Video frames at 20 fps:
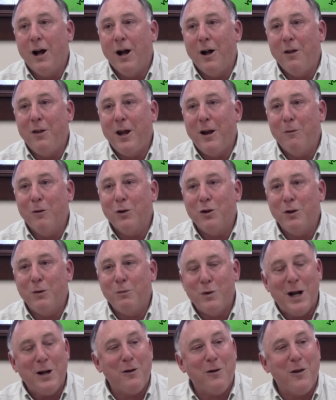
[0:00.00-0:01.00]
They will
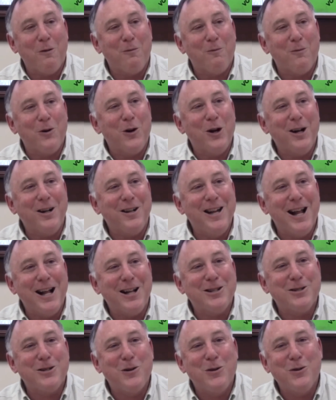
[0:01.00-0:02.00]
render their verdict
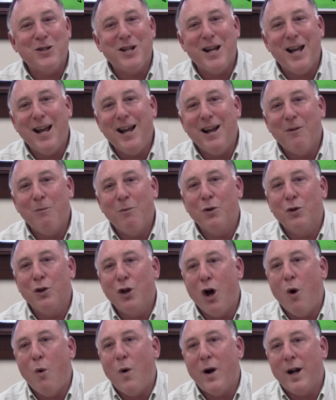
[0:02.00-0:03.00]
next Tuesday. We'll
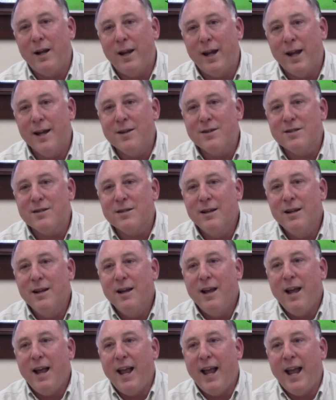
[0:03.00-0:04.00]
know what it is.
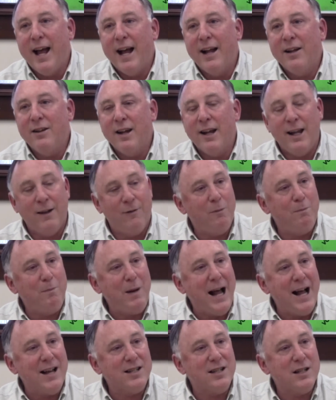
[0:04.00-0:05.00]
And if it
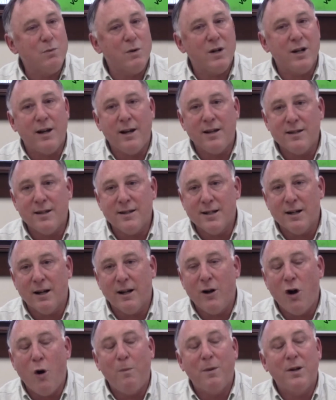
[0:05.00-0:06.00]
passes, which I
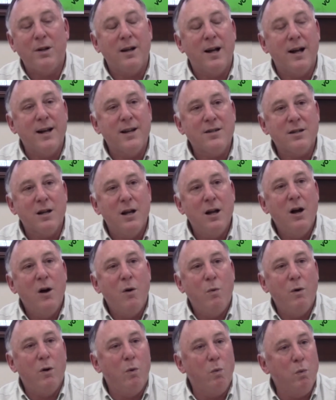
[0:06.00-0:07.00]
sincerely hope it does,
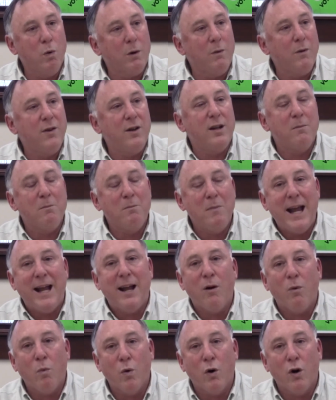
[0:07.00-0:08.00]
we'll work with it to make
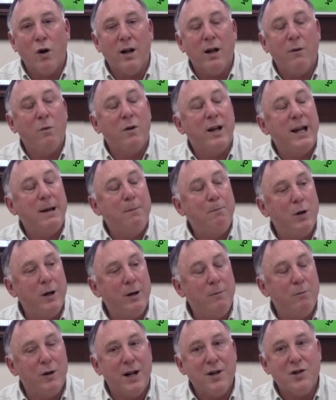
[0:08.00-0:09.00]
it work. We'll keep
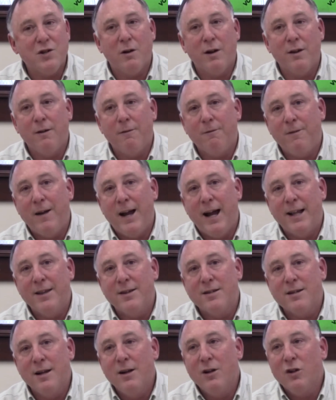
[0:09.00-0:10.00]
putting pressure on the
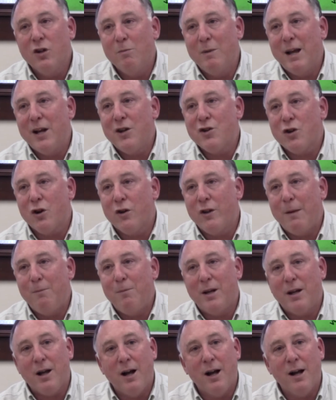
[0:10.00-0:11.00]
feds to make sure that
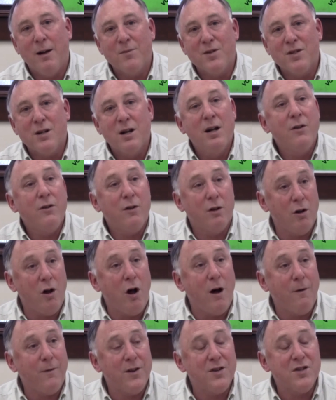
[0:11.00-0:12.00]
becomes the
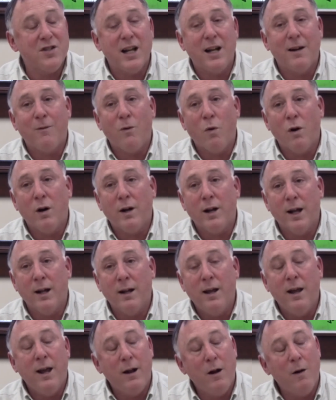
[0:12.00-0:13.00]
law for the state of
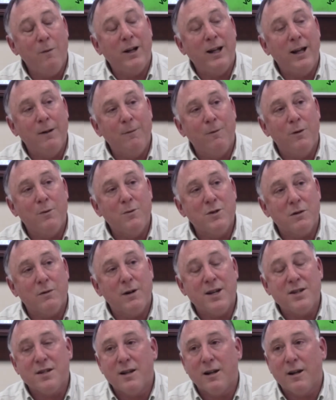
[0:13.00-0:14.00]
Oregon and hopefully influence the
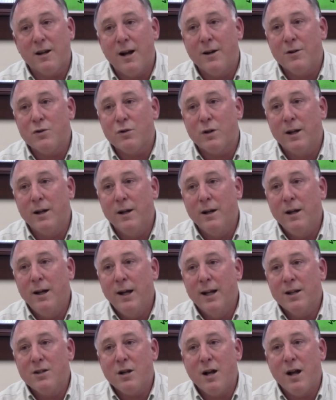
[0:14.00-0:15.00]
rest of the country.
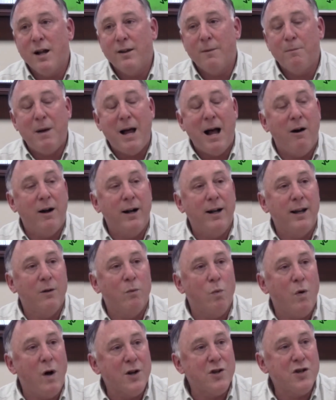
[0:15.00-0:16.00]
It's on the ballot
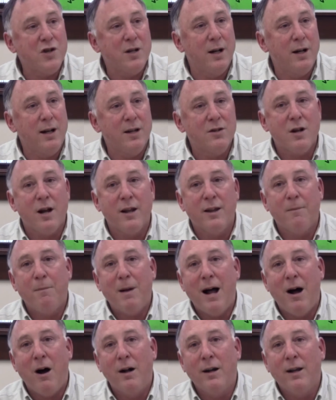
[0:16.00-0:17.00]
in Washington. It's on the
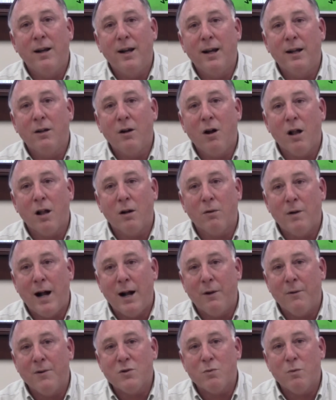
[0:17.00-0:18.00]
ballot in
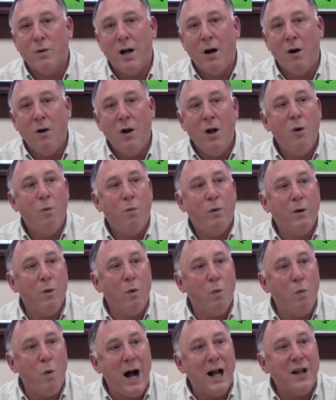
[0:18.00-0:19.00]
Colorado as well. We
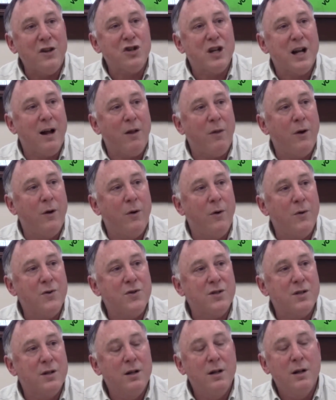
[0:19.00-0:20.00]
will watch how
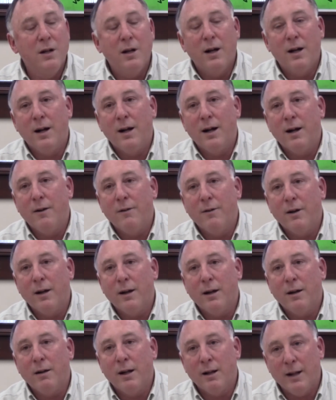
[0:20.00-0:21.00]
those
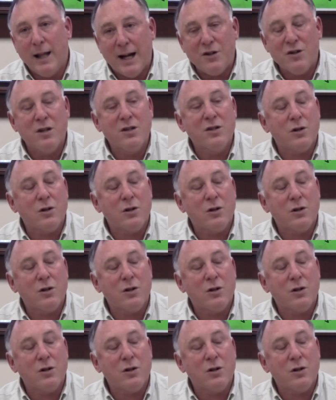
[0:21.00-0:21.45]
elections